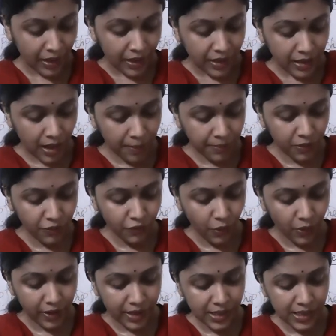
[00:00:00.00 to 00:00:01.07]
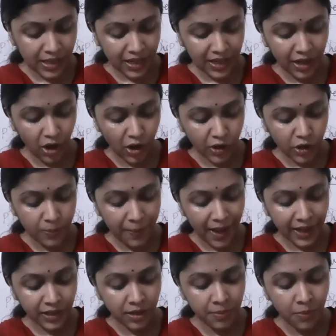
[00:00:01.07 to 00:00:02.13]
Number 4 is, he
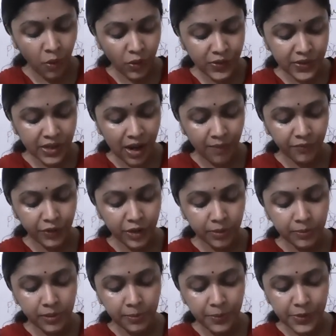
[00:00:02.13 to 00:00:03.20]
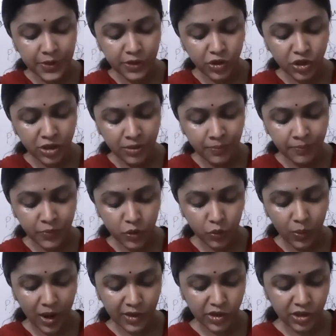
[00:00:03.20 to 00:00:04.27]
occupied the most comfortable position to
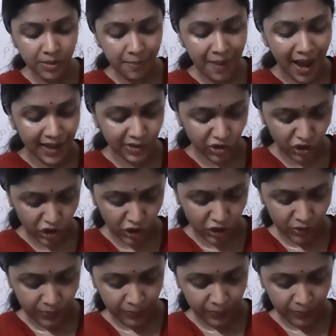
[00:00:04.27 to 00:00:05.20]
watch the match.